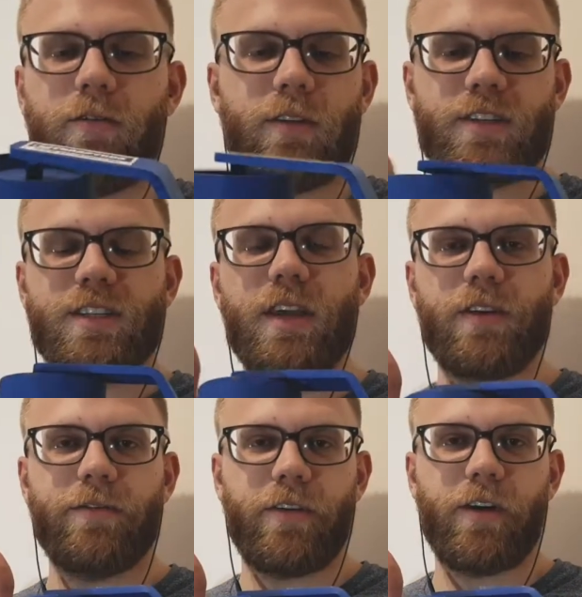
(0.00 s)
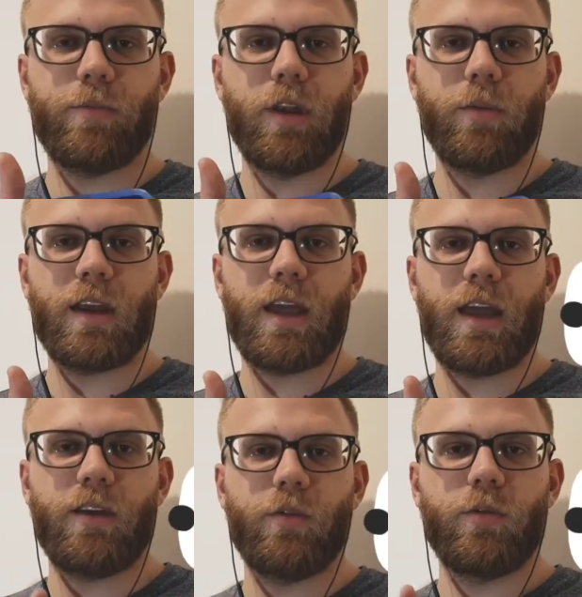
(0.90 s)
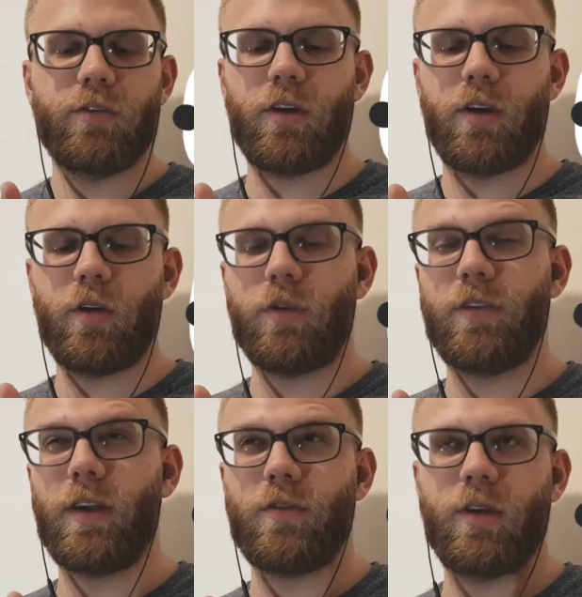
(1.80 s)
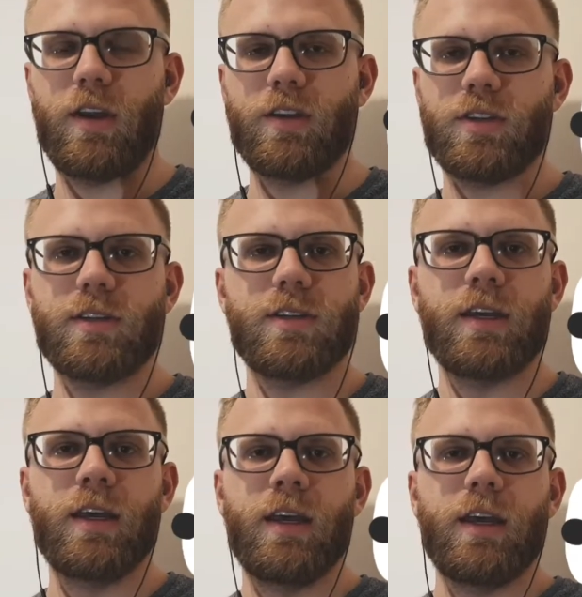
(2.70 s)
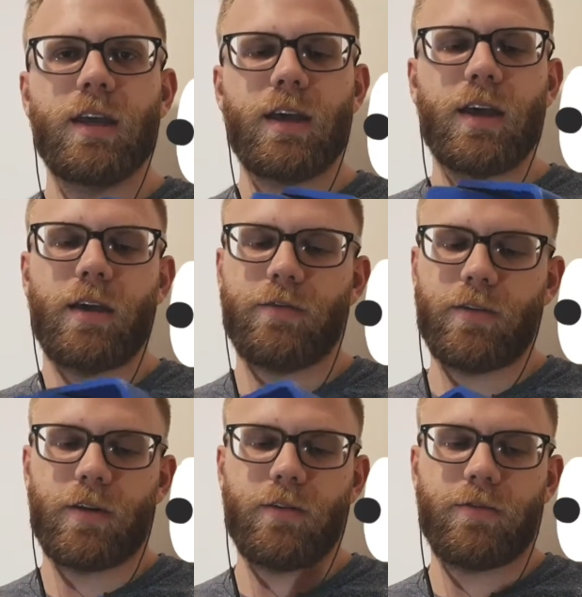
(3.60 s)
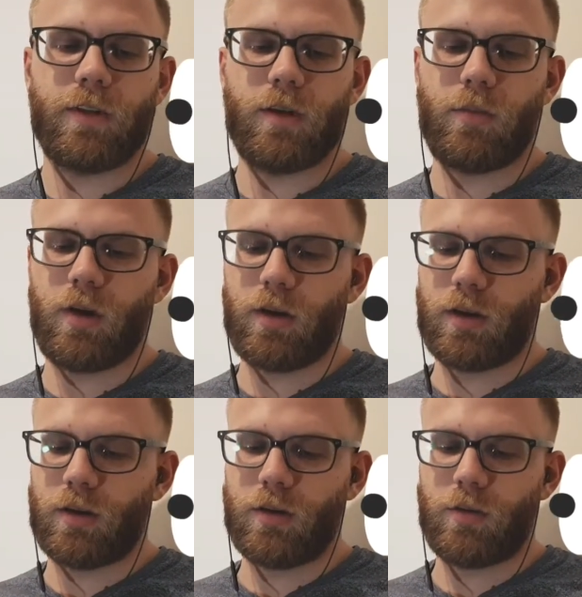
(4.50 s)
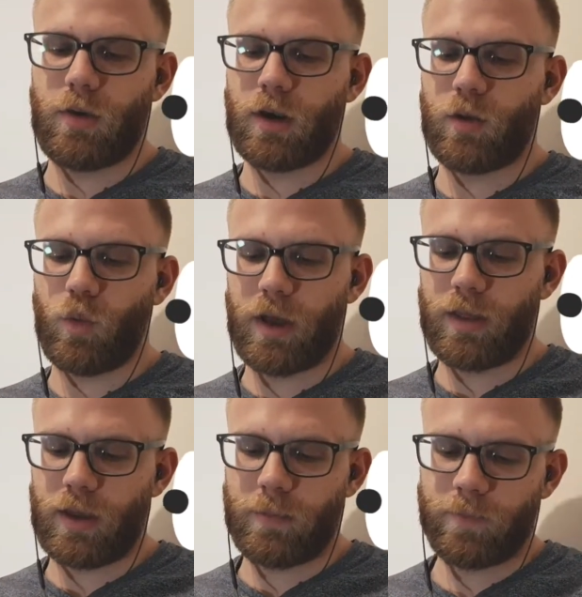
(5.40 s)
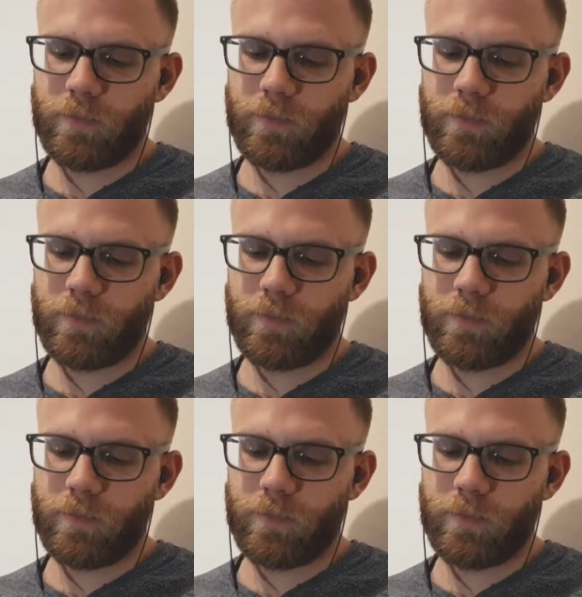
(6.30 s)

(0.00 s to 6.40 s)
It's a 75mm handle, so what's that, 3 inches for the American way there.